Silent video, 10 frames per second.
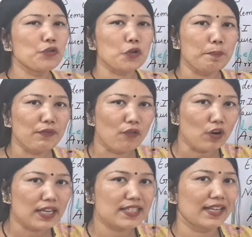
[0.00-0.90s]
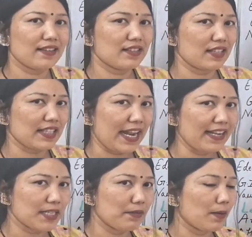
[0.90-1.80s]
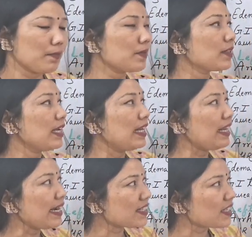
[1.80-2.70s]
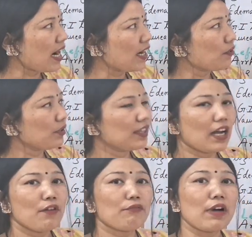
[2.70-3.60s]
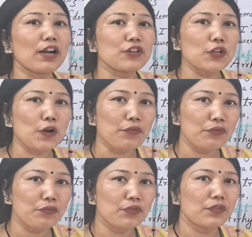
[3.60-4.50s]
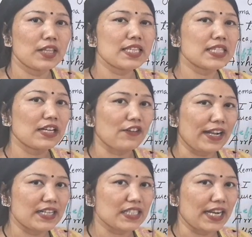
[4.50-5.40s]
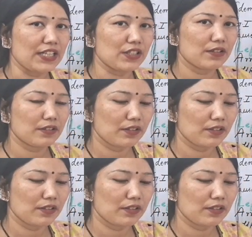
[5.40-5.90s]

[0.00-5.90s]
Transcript: So before discussing the sign and symptoms, let's start with the function of this right side.